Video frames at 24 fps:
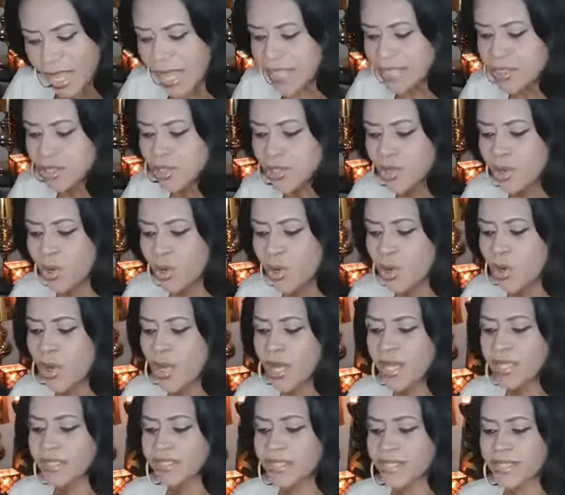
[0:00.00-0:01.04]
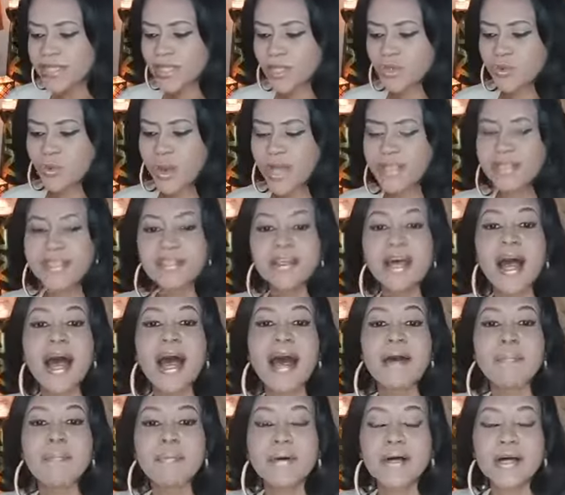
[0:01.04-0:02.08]
And so this is what
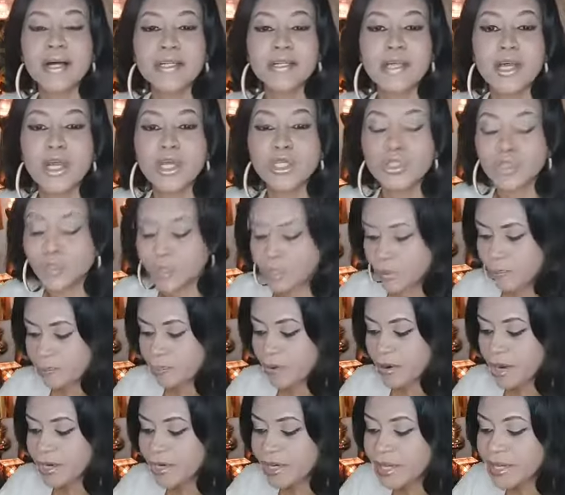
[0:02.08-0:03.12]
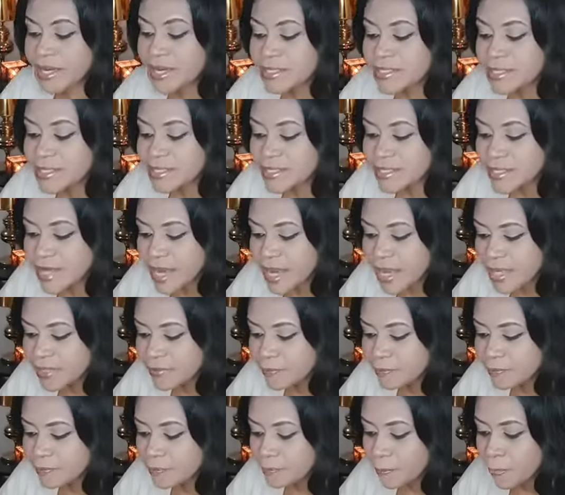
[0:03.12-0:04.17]
happened to the prodigal
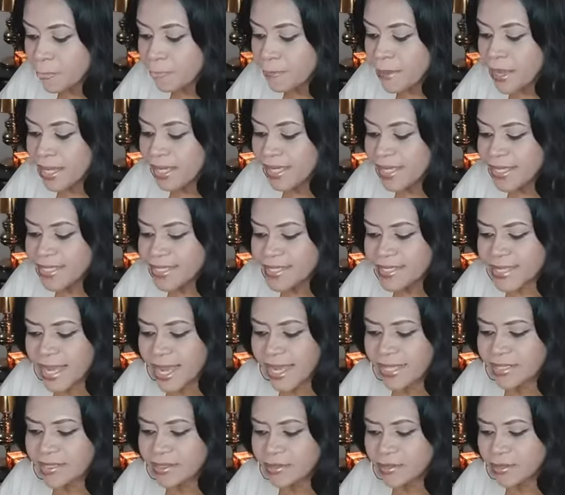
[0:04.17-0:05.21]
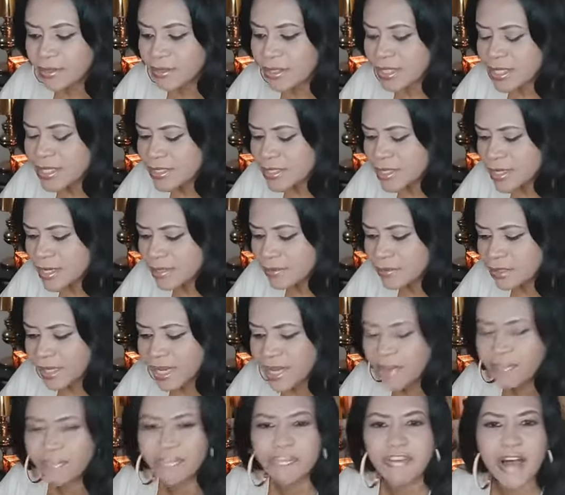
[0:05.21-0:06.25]
son. He said,
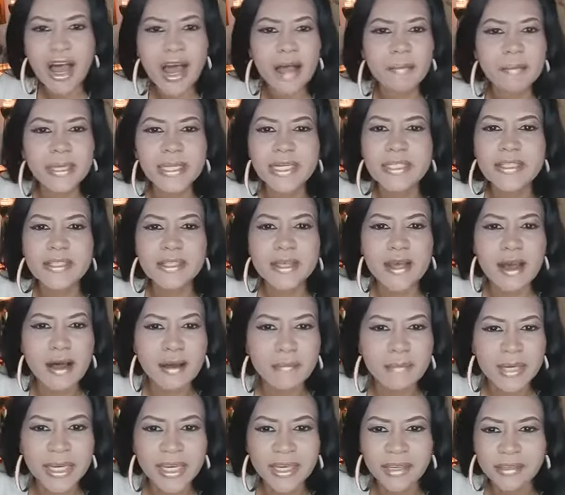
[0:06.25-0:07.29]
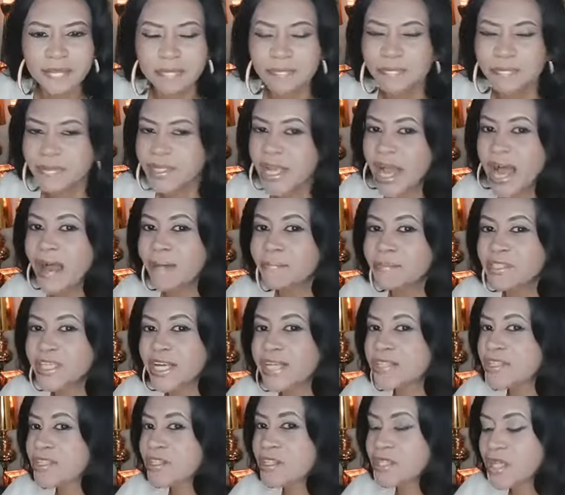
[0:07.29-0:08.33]
listen, a famine is coming. I'm
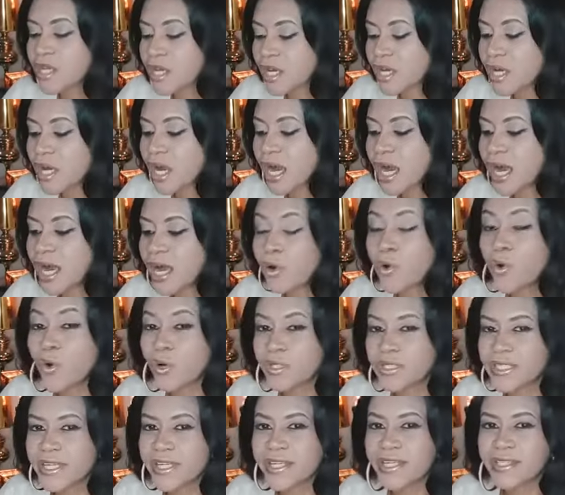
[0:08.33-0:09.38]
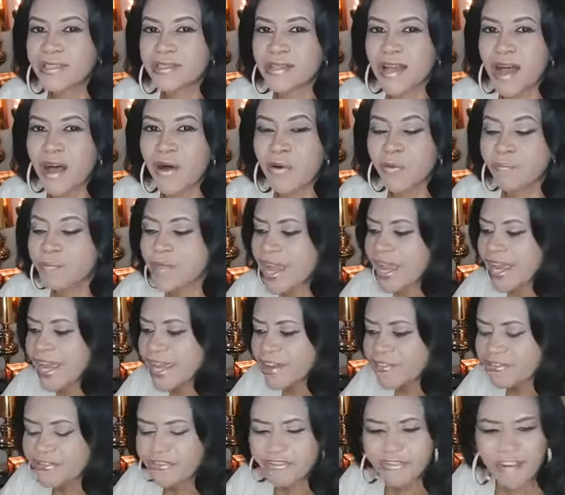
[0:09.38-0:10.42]
just uh, quoting it now.
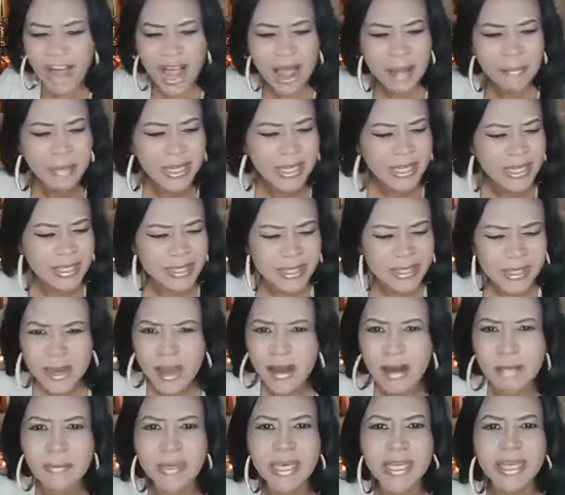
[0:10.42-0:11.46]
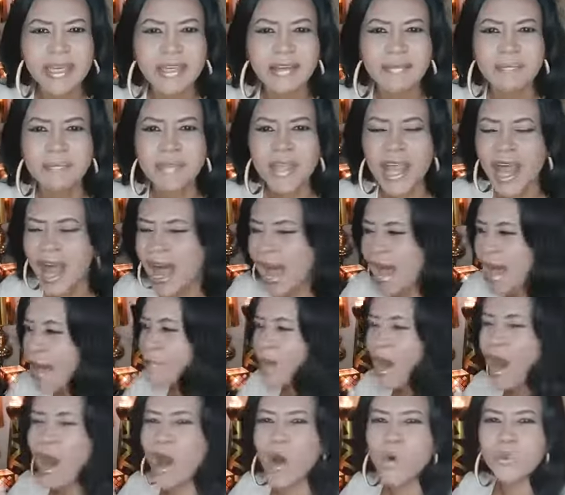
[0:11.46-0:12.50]
A famine is coming.
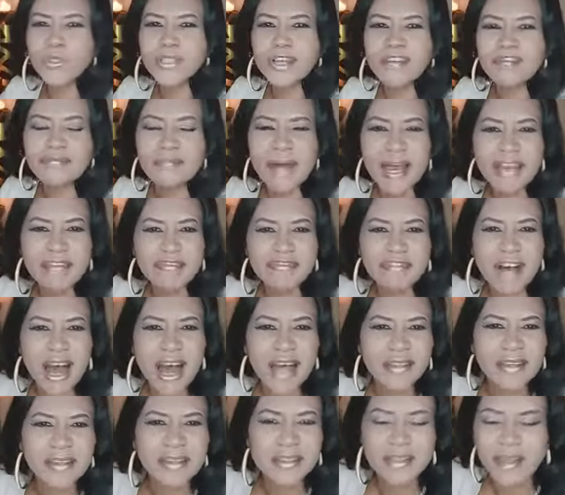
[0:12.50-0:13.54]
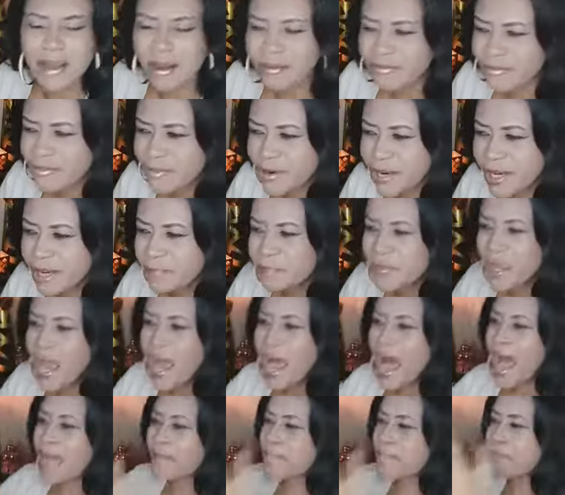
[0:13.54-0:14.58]
I'm out of my father's
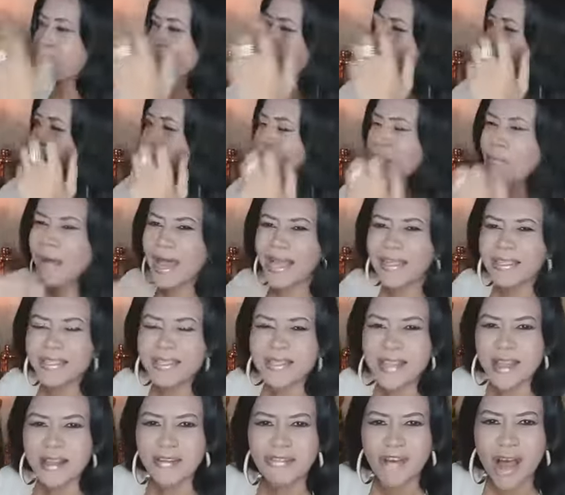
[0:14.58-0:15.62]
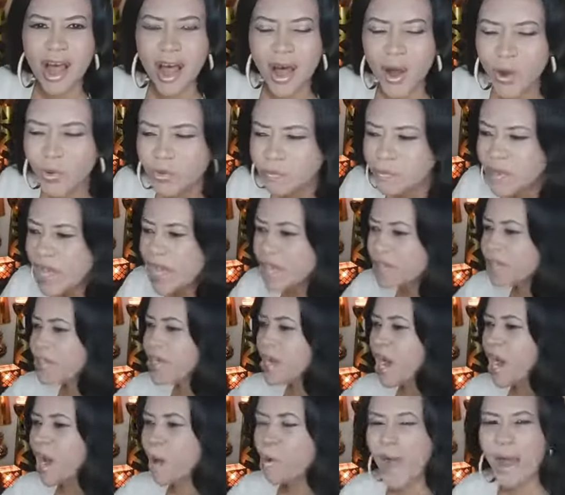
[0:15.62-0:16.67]
covering. I pull myself out.
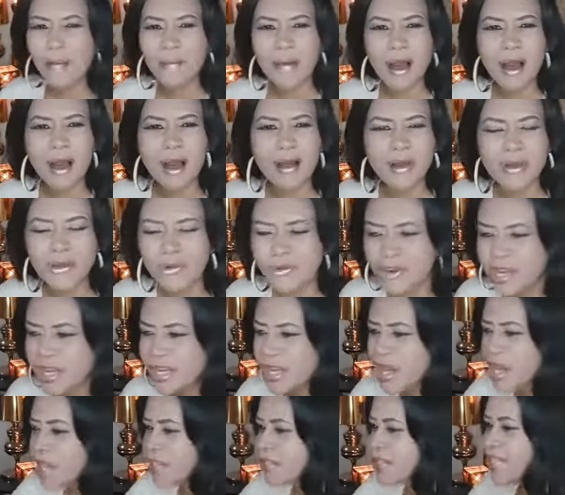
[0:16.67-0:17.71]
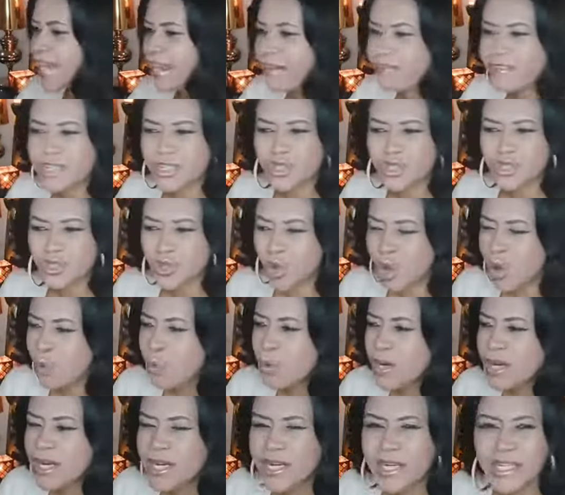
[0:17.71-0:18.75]
Now I'm hungry. There is no
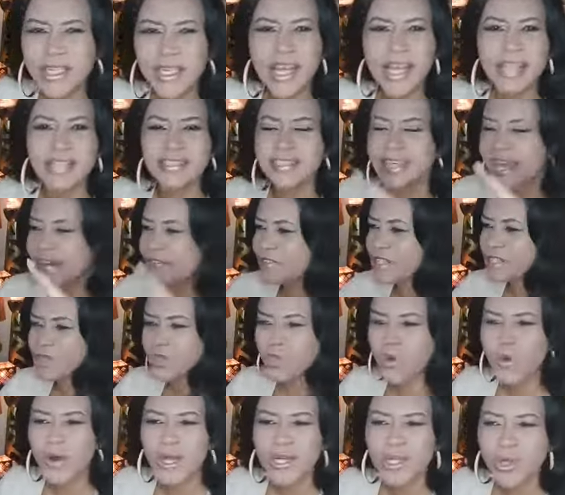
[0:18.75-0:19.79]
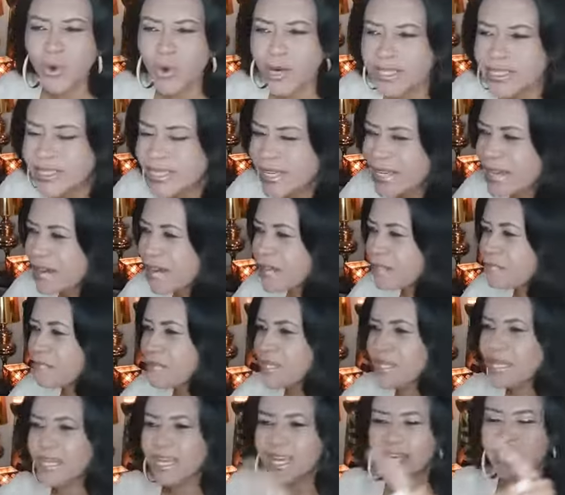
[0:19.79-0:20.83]
word. There is no anointing on
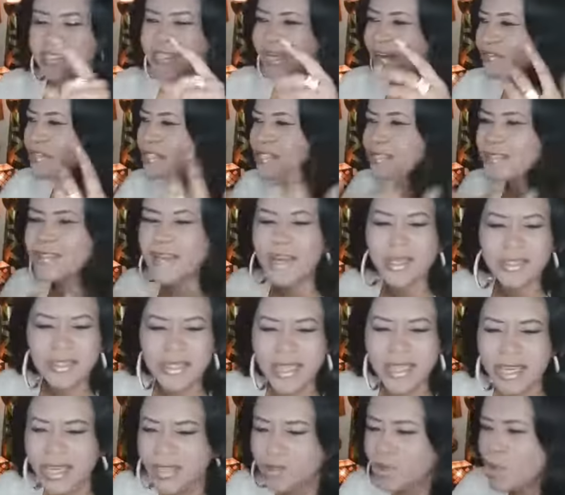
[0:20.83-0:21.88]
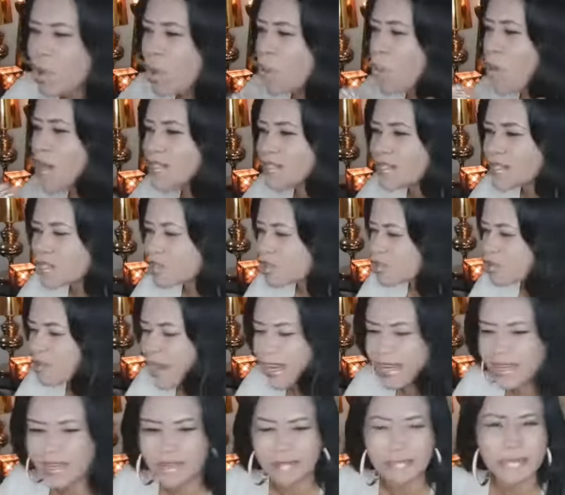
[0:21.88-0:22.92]
me. There is nothing. No one to
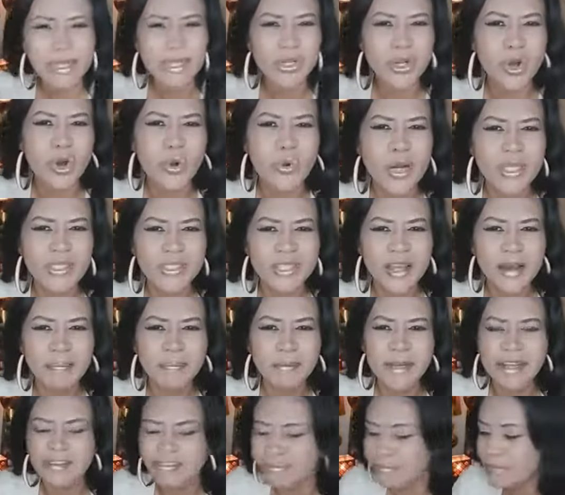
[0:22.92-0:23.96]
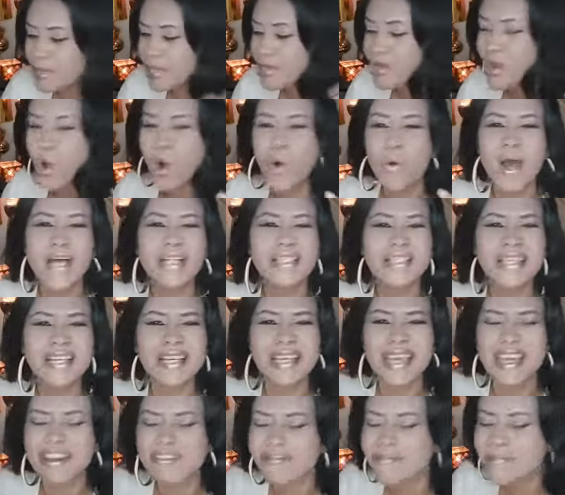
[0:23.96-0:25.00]
strengthen me. No one to uplift me. No one to
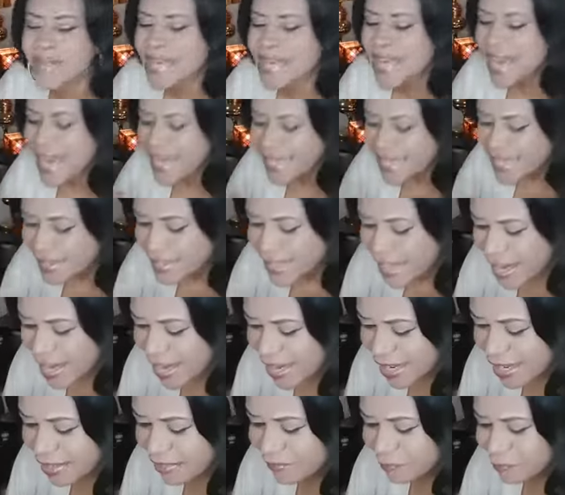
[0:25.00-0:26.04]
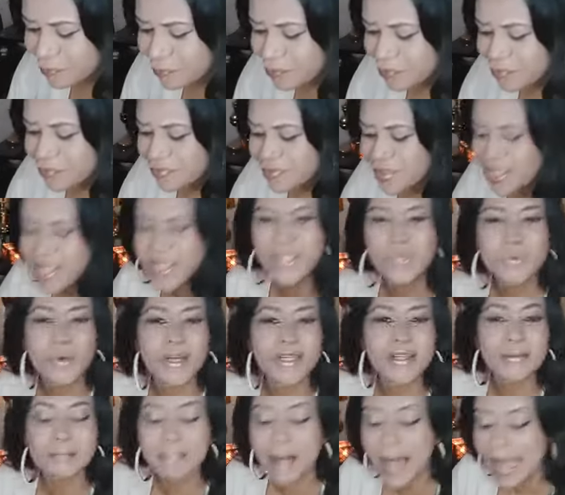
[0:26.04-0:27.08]
give me anything. This is
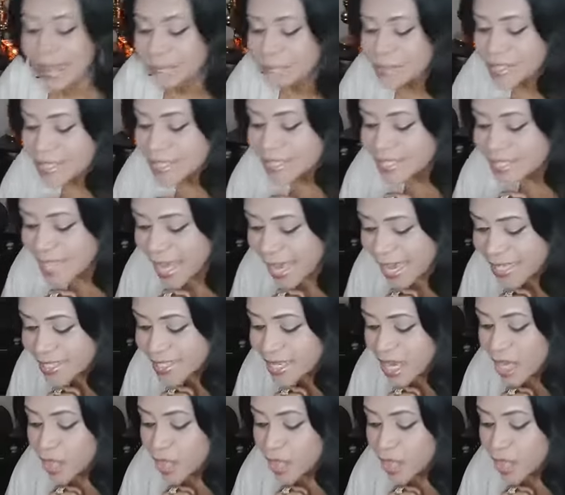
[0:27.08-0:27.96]
what the Bible says.